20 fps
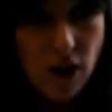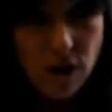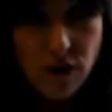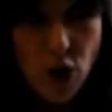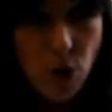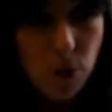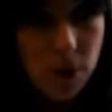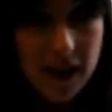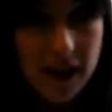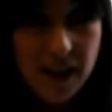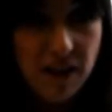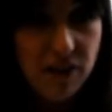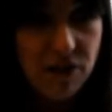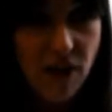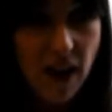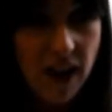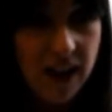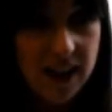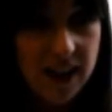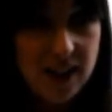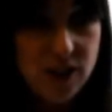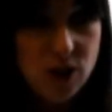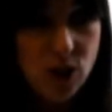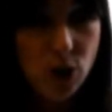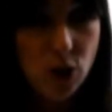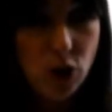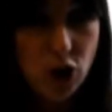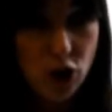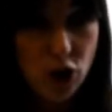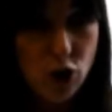if nobody can find it. So
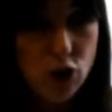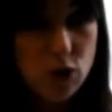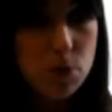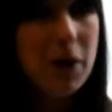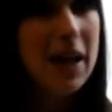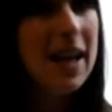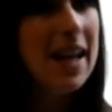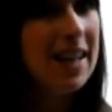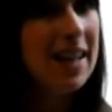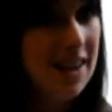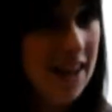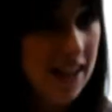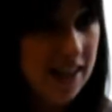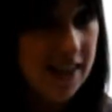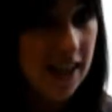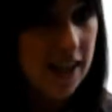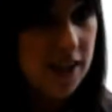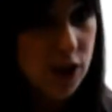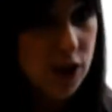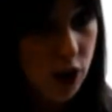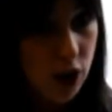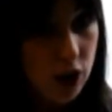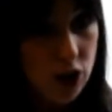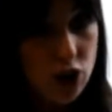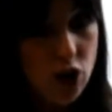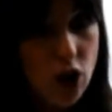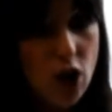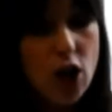you'd use paid things like search.